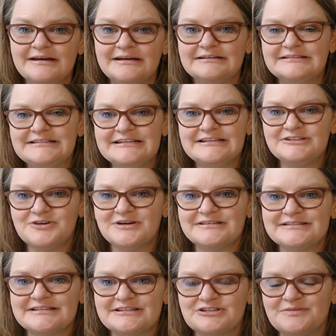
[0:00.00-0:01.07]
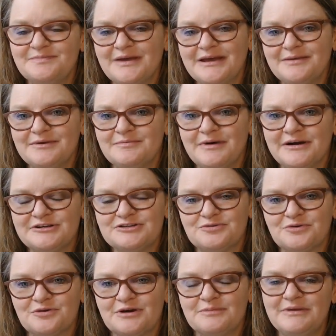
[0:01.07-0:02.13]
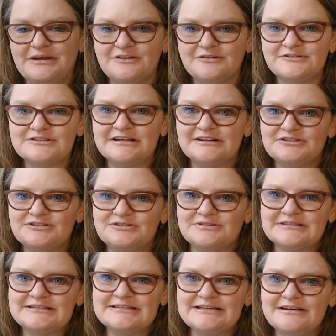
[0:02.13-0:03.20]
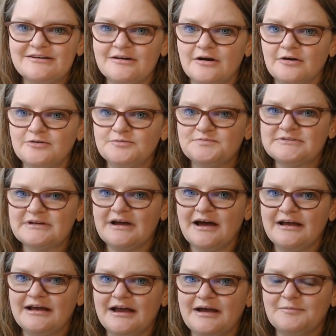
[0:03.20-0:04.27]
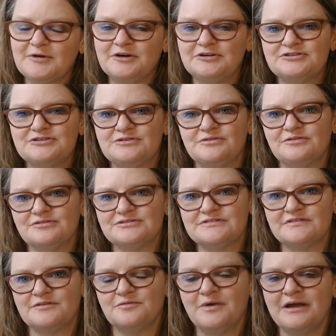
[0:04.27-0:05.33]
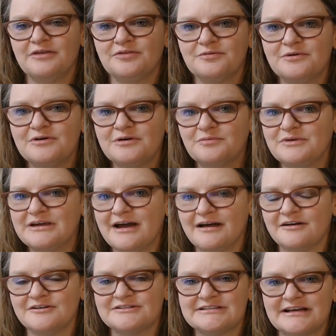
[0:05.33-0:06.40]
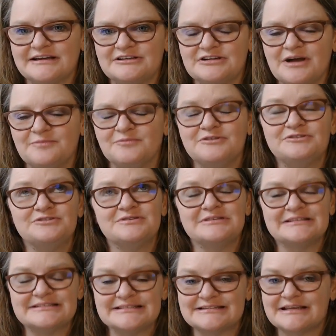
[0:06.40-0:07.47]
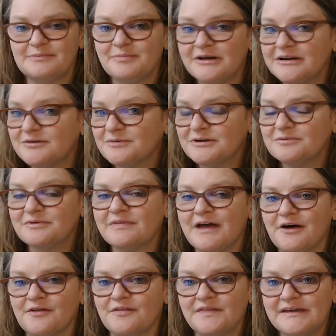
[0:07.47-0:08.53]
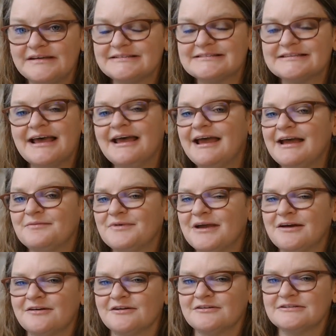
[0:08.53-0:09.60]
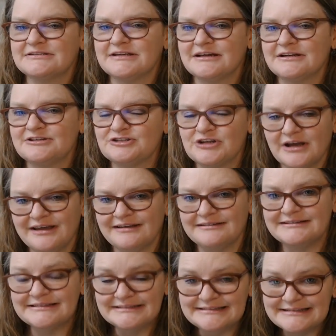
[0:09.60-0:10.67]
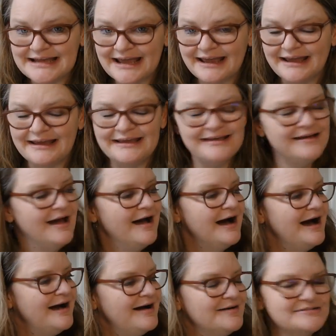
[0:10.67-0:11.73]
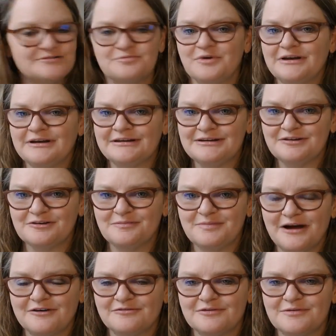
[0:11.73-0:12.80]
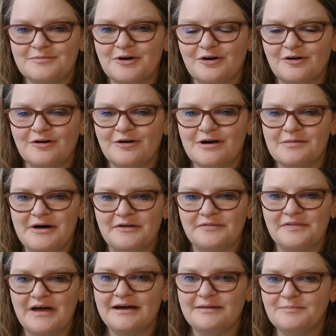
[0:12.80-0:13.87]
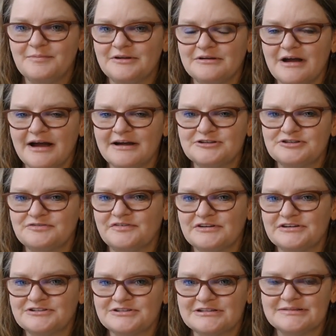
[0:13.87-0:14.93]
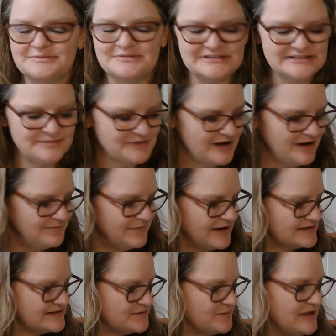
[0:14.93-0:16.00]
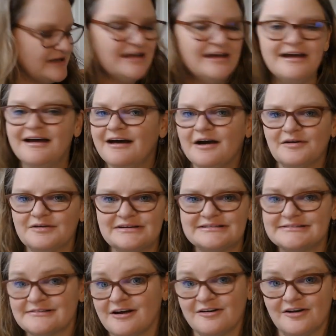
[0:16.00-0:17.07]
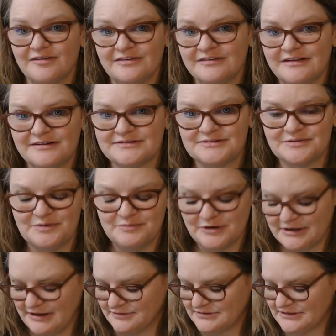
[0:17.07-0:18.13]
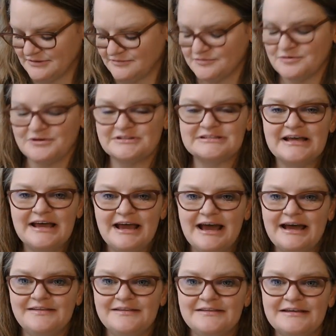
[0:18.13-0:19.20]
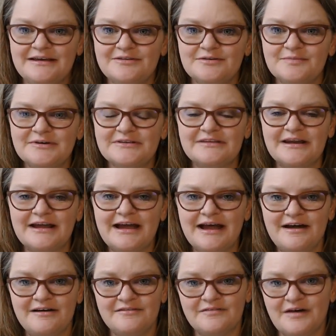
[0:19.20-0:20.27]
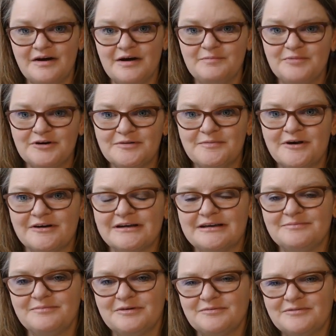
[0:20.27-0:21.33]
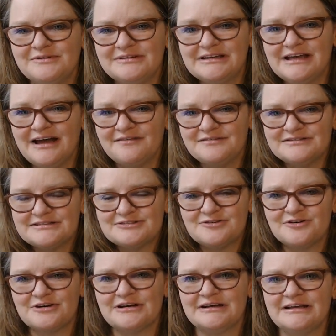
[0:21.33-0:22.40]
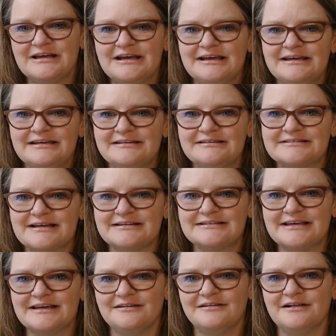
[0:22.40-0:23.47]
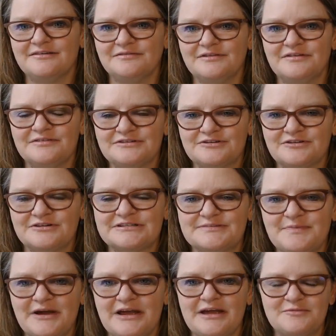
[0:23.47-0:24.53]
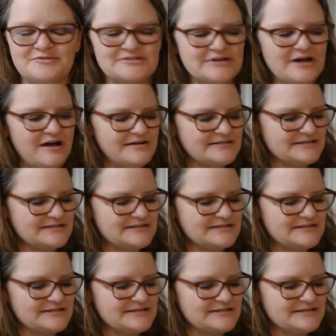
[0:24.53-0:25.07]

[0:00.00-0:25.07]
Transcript: Detransition Baby by Torrey Peters. And as you can see here, oops, I am a good two thirds of the way through it. We had our second, I'm redoing this as a buddy read with Elle Thinks, and we had our second check-in today. Uh, so I'm waiting to hear back from her about that, but I should finish this one sometime next week. Oh, it's not on the 1001 book countdown, of course. And then the other book that I have a bookmark in, but really haven't started is A Tale of Love and Darkness by Amos Oz.